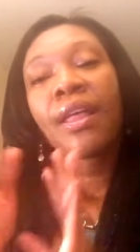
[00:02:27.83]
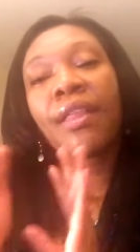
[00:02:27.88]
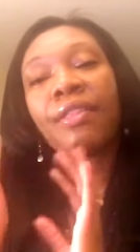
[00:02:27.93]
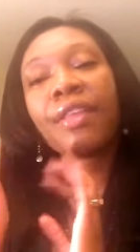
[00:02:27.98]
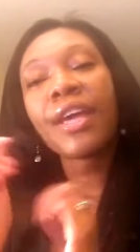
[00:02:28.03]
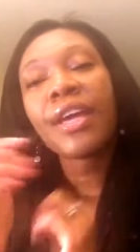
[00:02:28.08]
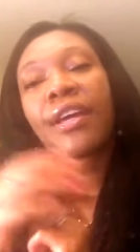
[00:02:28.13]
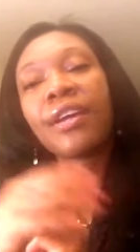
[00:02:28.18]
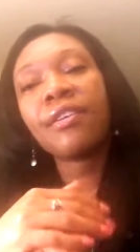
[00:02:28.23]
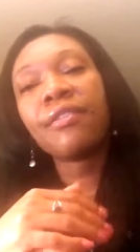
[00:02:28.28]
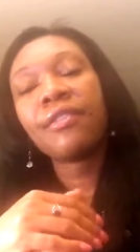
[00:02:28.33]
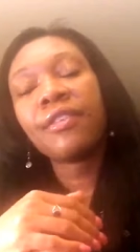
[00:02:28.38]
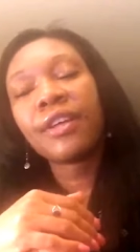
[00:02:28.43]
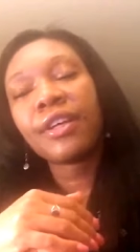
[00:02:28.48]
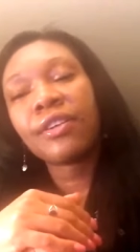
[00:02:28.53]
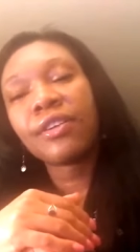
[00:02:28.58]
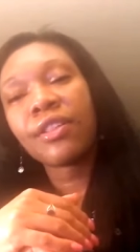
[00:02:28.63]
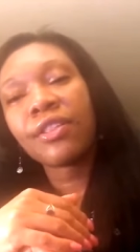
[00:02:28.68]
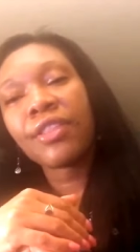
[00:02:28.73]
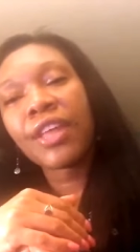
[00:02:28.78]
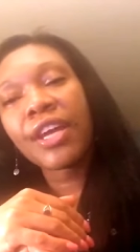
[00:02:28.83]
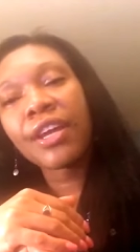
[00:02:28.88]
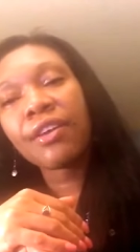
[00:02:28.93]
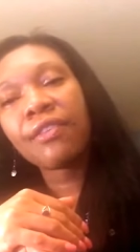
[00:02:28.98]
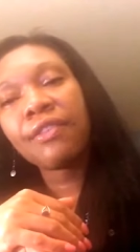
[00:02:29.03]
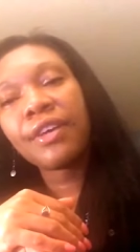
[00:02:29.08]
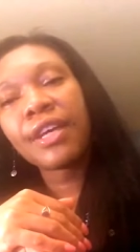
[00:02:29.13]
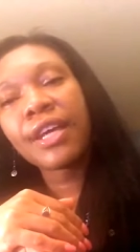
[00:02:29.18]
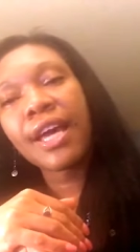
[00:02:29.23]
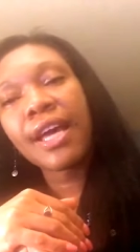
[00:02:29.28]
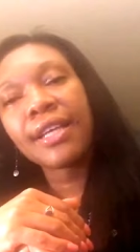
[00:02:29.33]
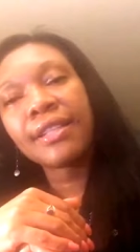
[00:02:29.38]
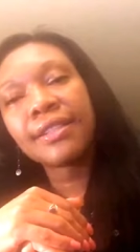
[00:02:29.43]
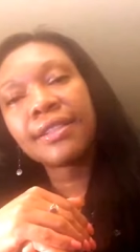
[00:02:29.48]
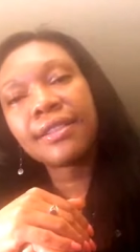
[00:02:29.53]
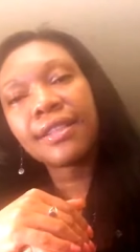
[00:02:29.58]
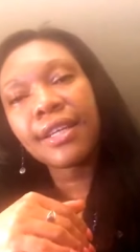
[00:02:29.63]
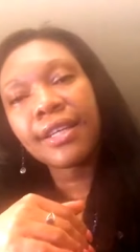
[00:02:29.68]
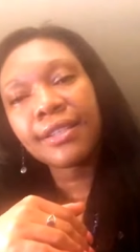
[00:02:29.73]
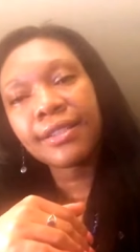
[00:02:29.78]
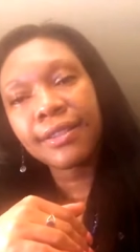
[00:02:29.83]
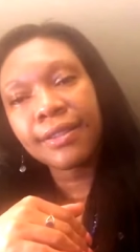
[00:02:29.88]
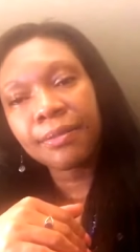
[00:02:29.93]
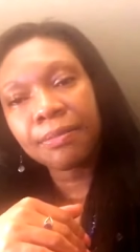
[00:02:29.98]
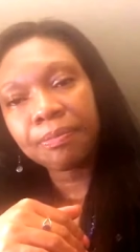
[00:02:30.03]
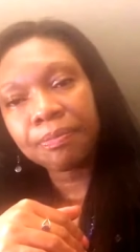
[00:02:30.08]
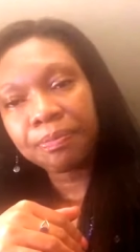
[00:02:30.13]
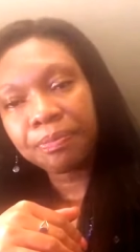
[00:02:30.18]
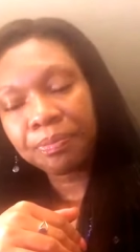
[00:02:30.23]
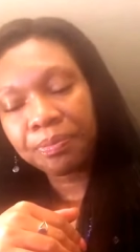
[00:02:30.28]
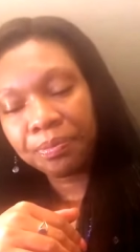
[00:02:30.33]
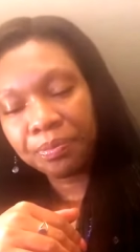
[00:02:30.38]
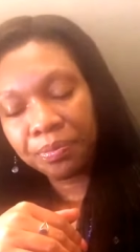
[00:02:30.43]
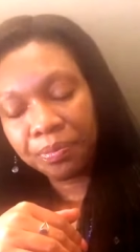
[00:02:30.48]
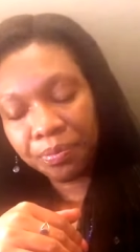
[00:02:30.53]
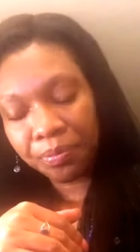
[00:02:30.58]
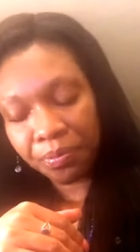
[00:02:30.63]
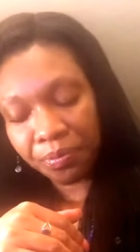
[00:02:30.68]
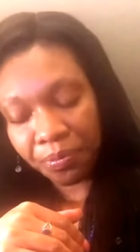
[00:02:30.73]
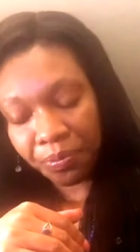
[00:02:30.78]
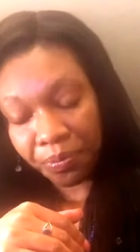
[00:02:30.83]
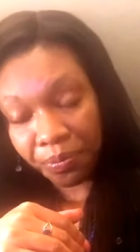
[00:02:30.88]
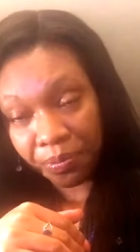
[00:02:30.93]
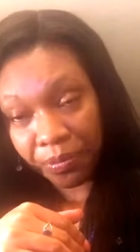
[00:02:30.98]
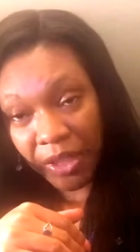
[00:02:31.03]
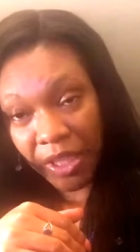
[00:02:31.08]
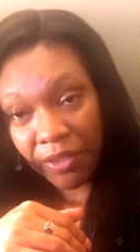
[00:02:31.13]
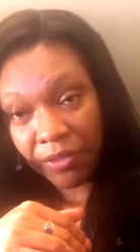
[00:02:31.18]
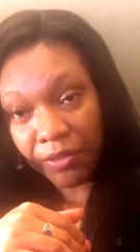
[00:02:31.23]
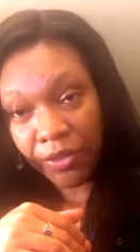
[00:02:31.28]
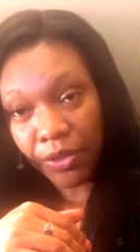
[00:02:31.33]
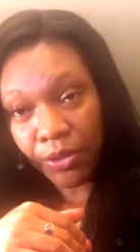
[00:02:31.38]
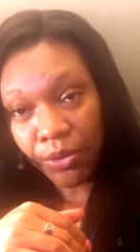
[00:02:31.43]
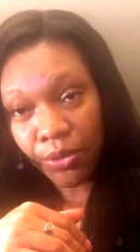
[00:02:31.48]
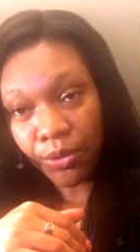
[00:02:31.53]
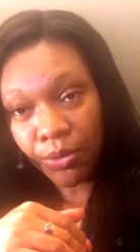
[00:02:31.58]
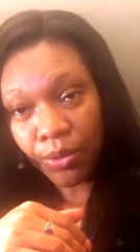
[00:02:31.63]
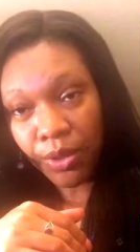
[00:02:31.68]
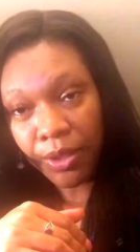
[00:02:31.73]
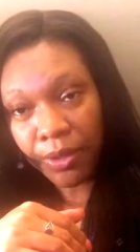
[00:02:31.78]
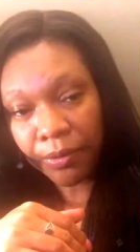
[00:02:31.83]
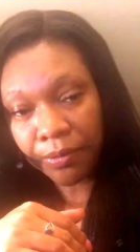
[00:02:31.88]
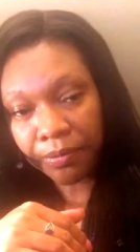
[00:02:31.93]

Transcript: Think of think of it as this if you,